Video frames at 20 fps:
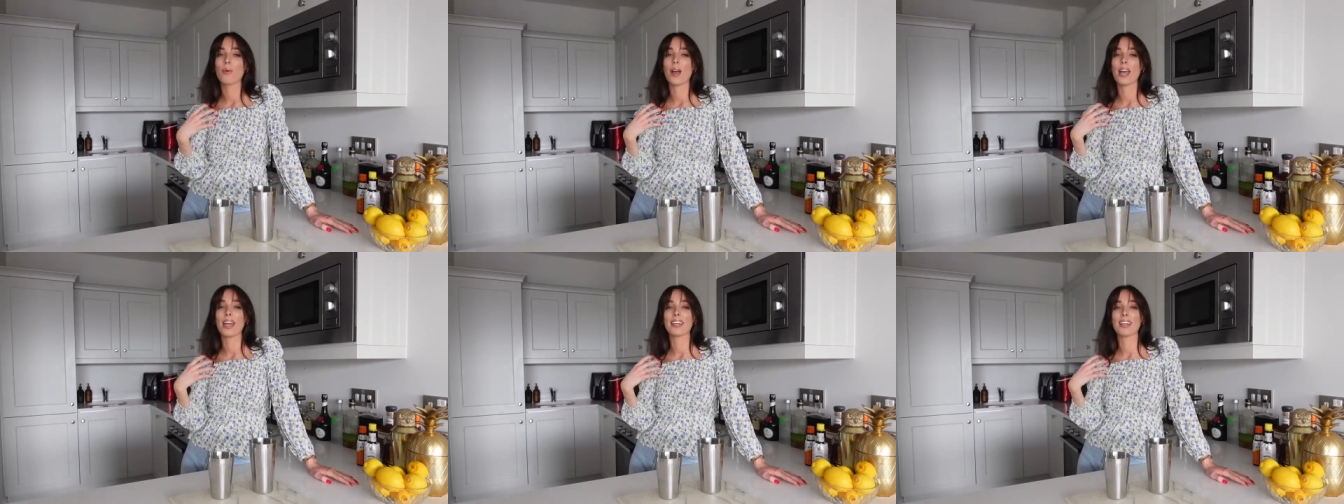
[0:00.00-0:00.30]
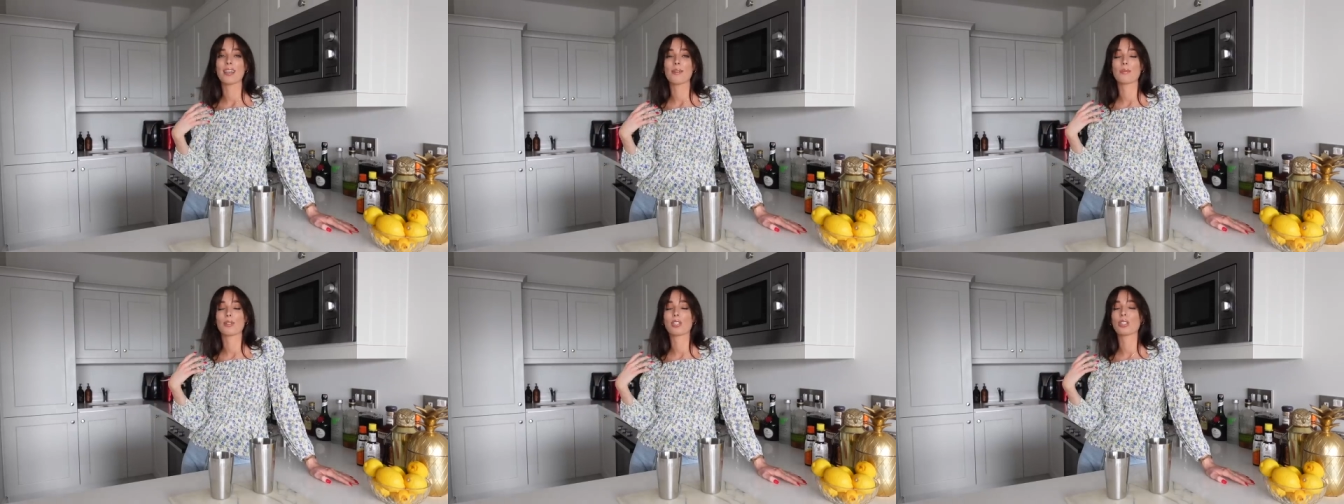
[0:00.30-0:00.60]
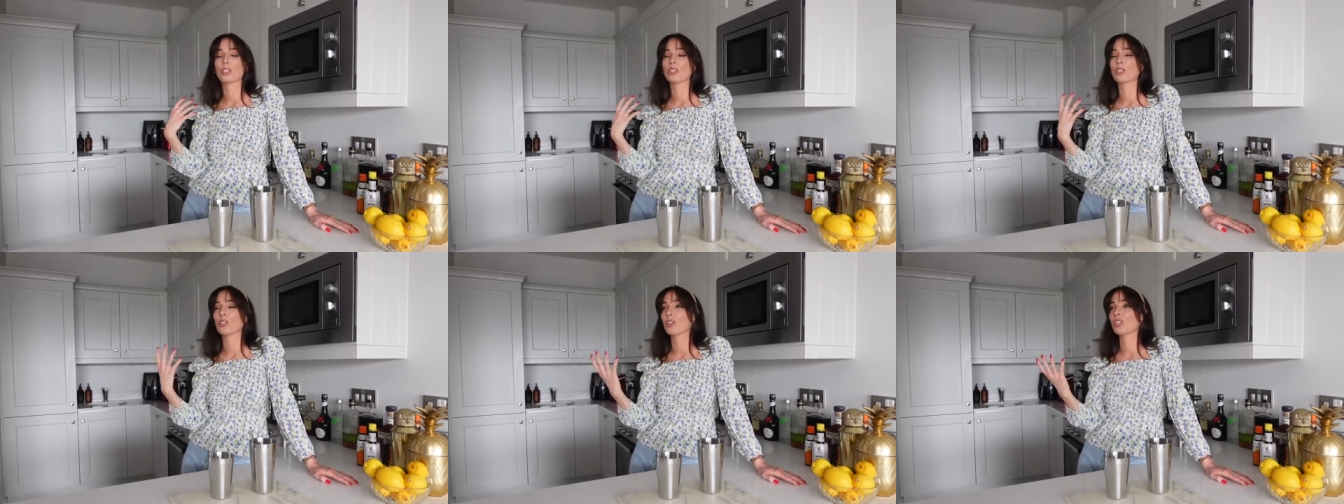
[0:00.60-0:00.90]
when it was
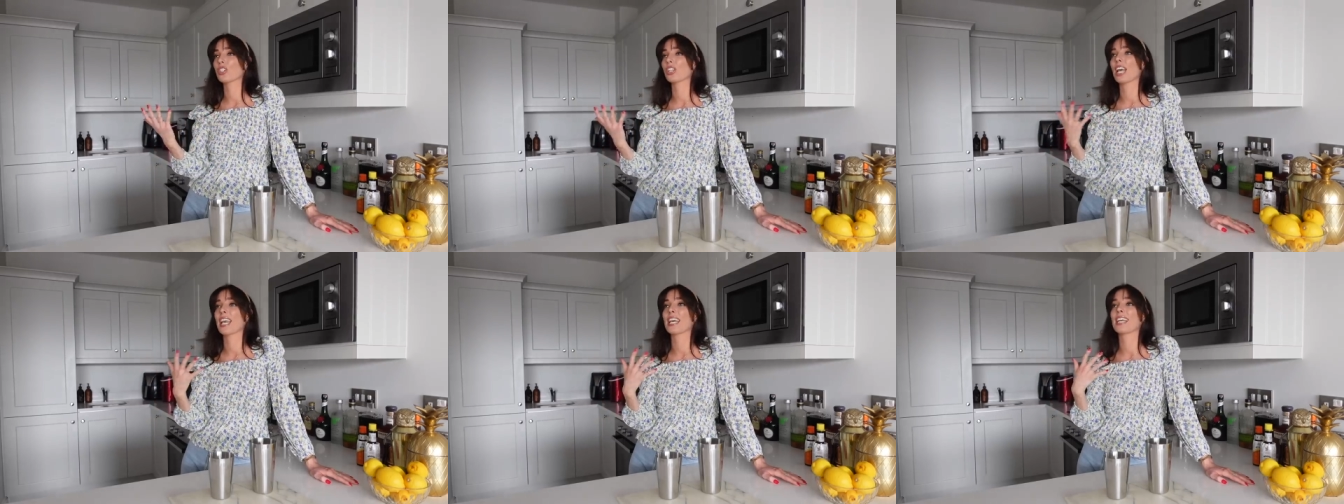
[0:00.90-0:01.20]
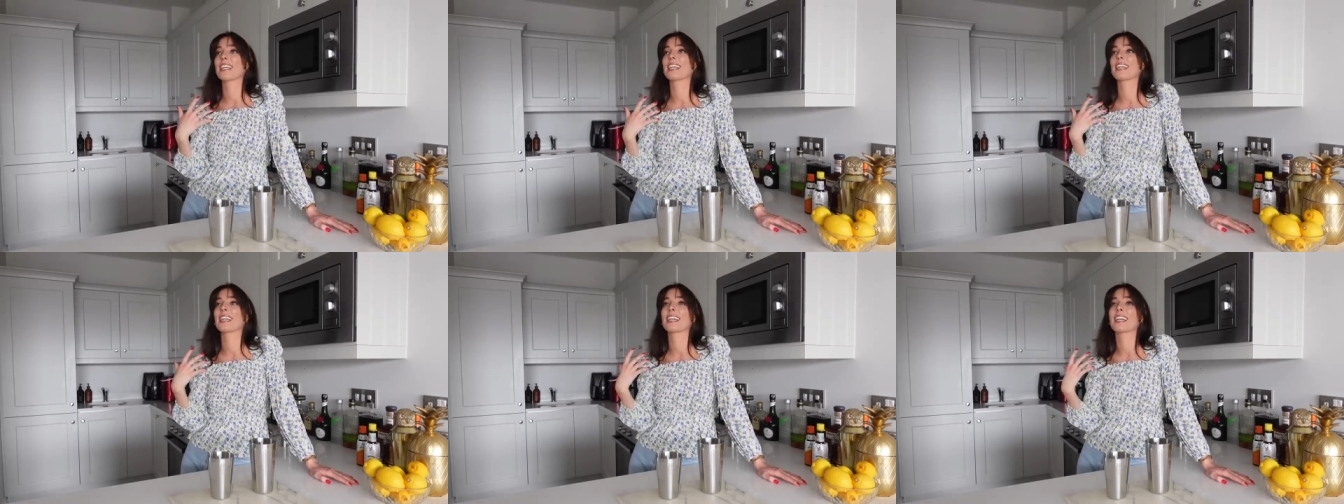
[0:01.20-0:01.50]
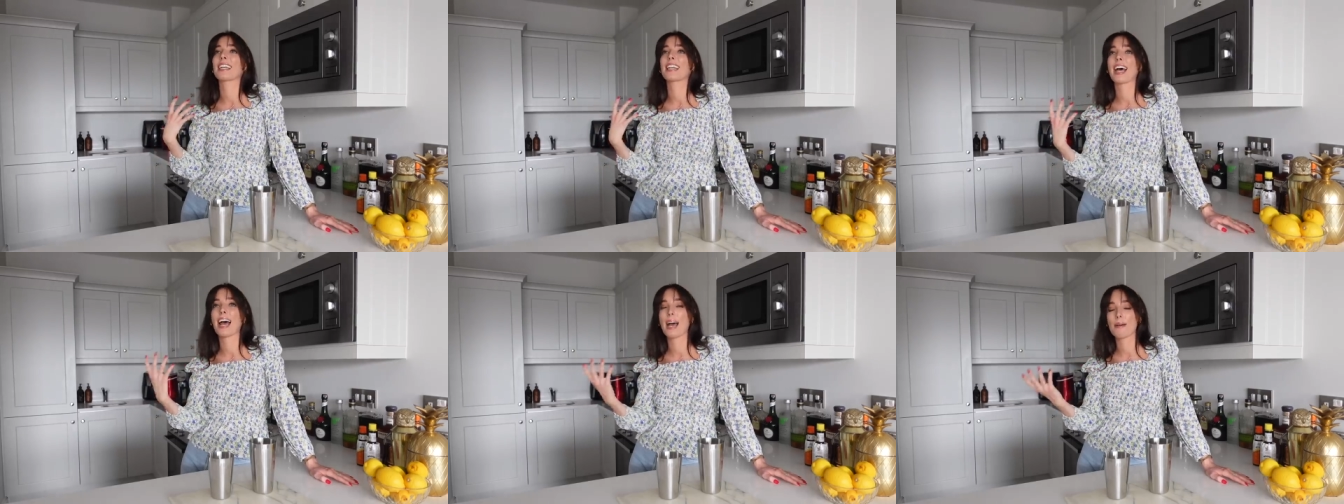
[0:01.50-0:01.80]
such a
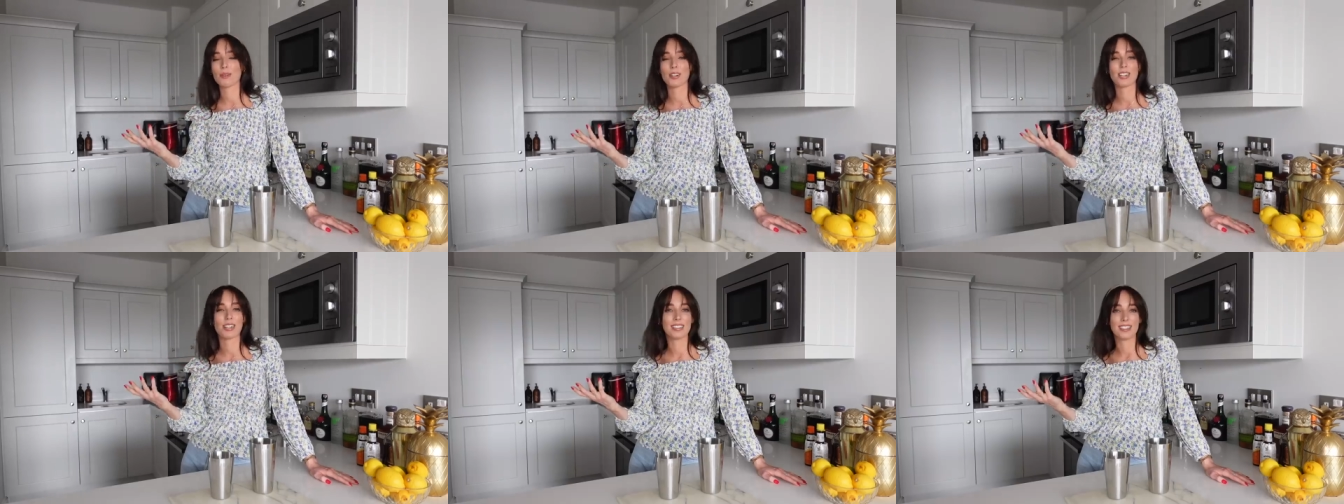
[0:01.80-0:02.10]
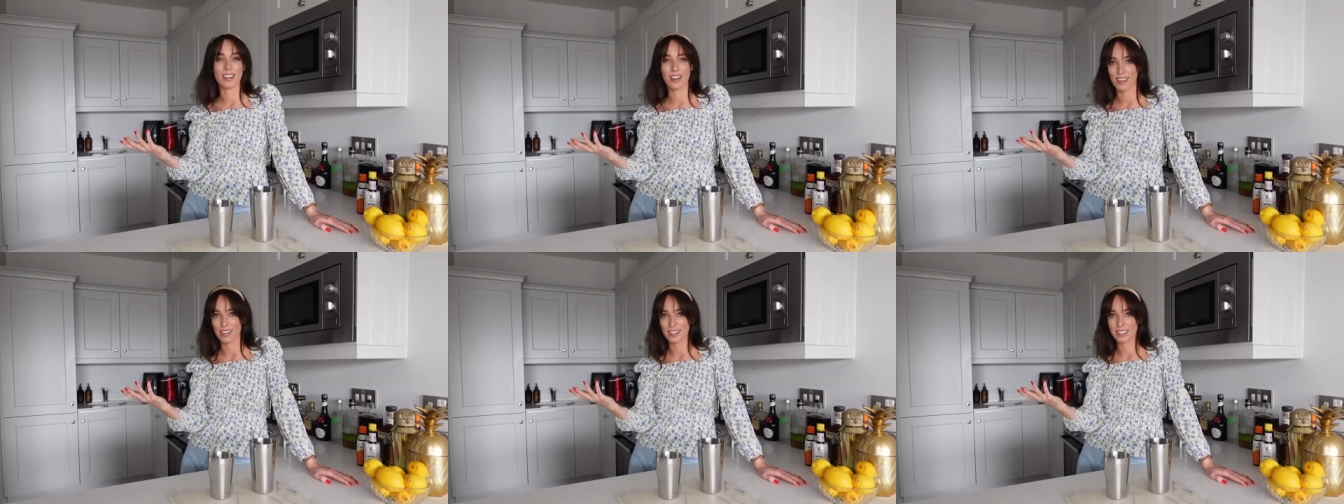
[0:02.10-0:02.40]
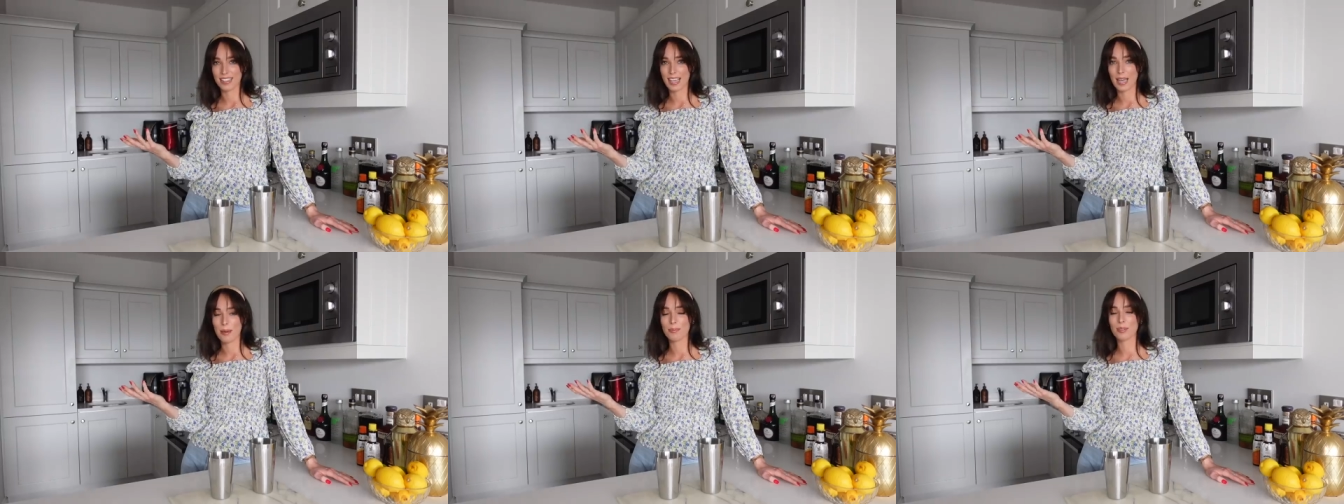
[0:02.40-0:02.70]
glamorous
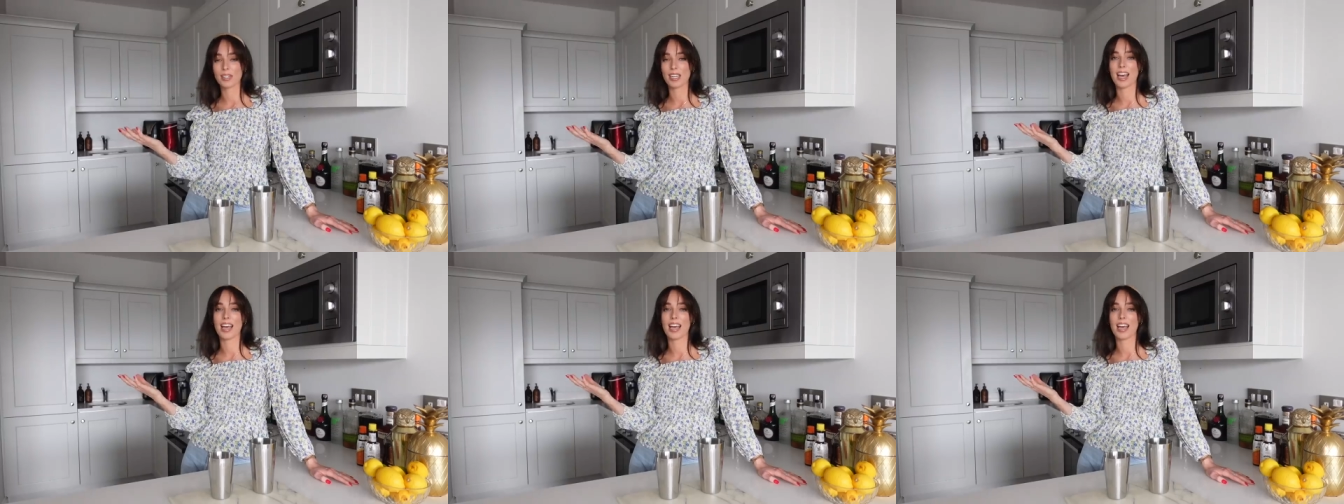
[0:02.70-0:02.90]
concept